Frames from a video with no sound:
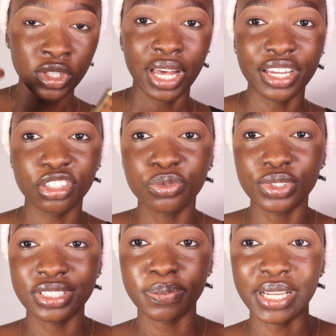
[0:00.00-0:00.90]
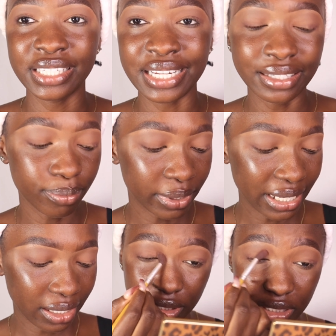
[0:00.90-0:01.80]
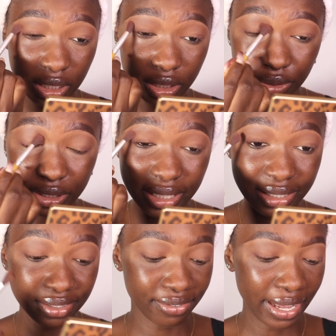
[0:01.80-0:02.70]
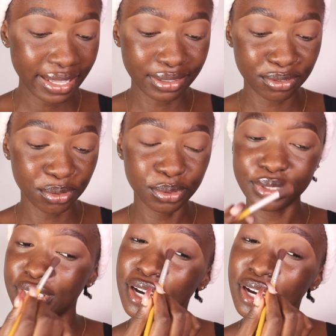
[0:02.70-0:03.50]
I just wish this palette had a black to intensify the looks,